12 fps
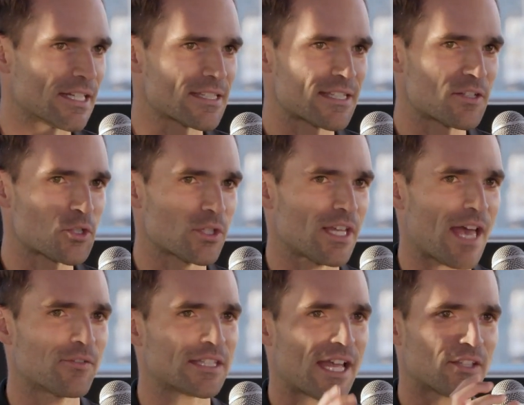and essentially
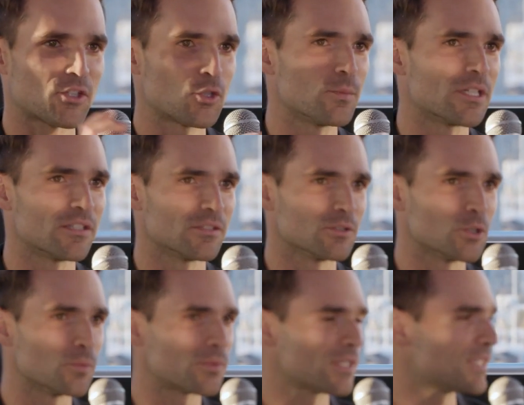having that human in the
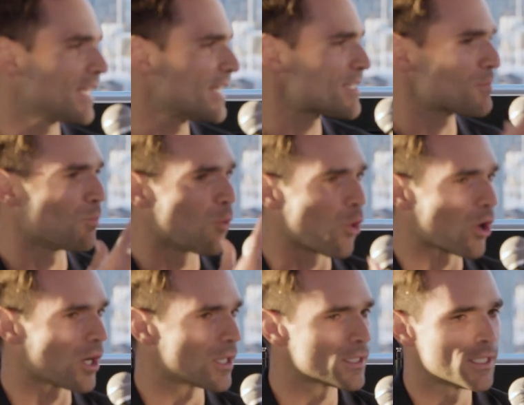loop that's
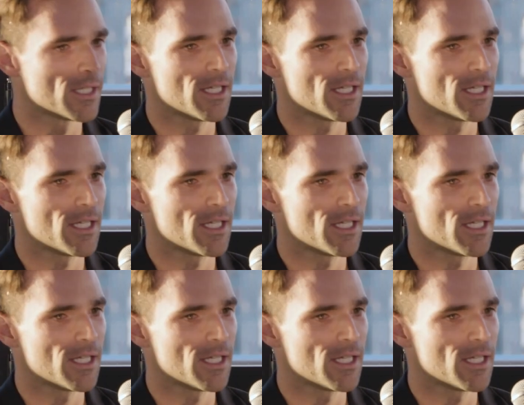more